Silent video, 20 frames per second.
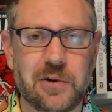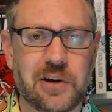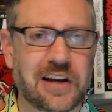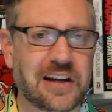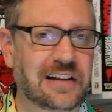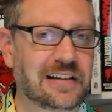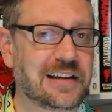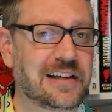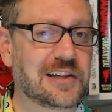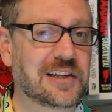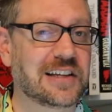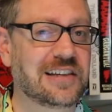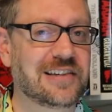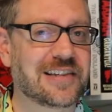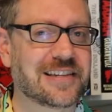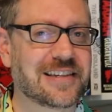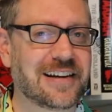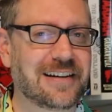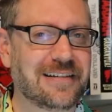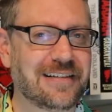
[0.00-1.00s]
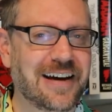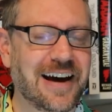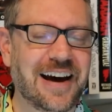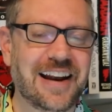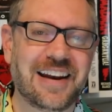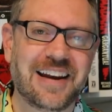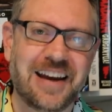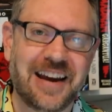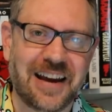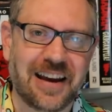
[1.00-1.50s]
You can at least consider
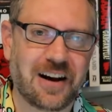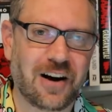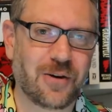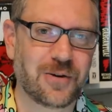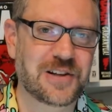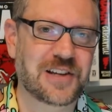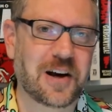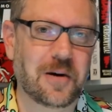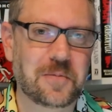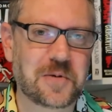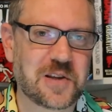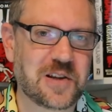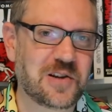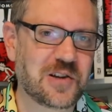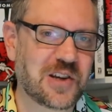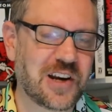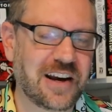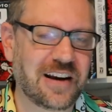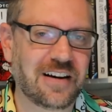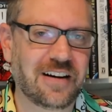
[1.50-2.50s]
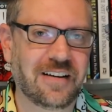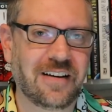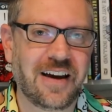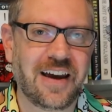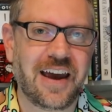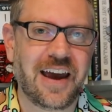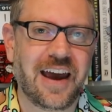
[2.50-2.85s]
that. It always helps the channel.